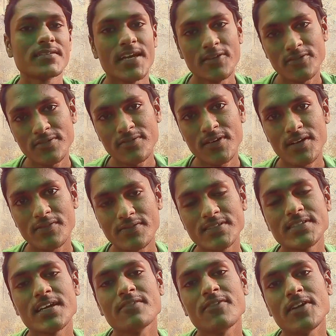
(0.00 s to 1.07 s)
Can
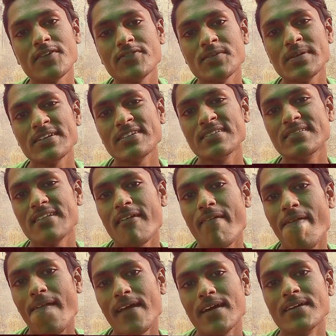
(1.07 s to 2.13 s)
one of you be
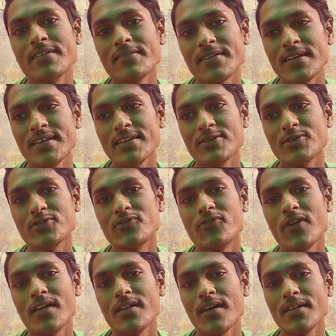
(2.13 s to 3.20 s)
a really good
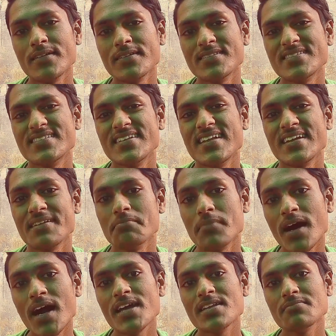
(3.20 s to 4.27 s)
friend and
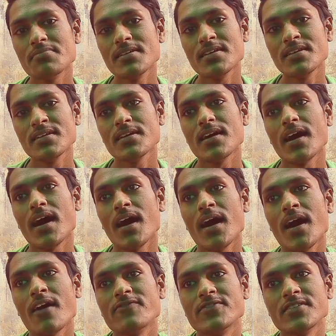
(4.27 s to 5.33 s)
remind me
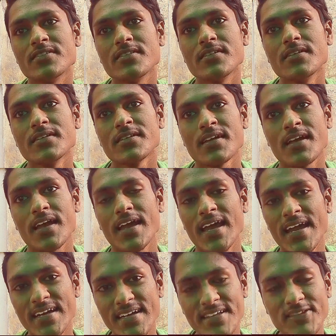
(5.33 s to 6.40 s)
after
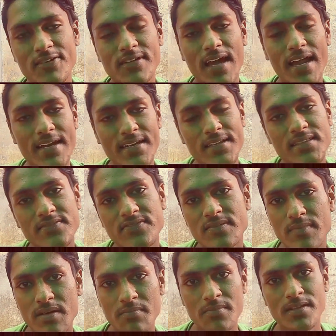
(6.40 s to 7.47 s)
18th or 19th of
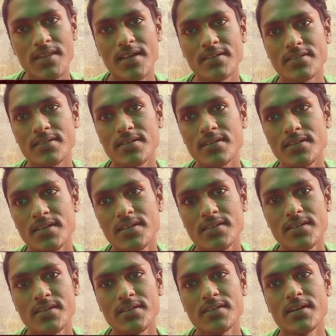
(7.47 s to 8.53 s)
remember that
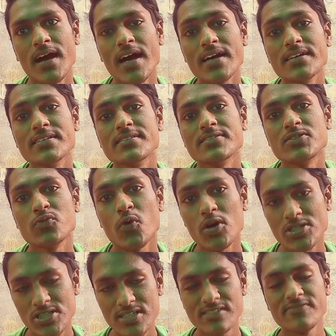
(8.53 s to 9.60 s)
to
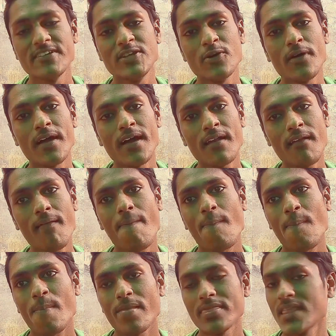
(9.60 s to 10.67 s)
watch this video again?
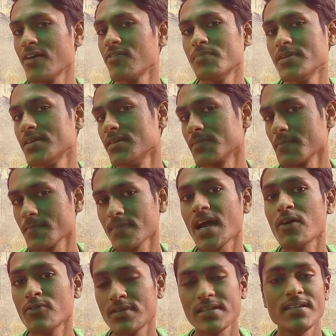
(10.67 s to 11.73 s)

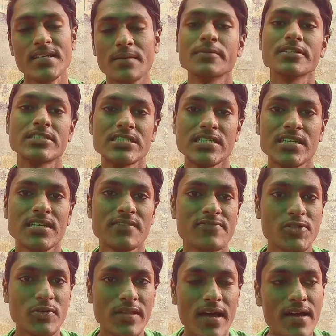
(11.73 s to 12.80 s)
I would really appreciate it if
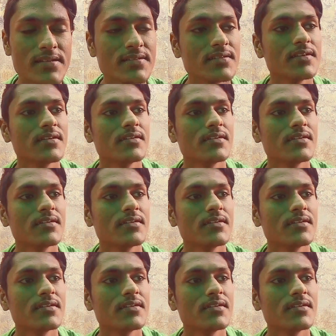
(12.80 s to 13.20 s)
you do that.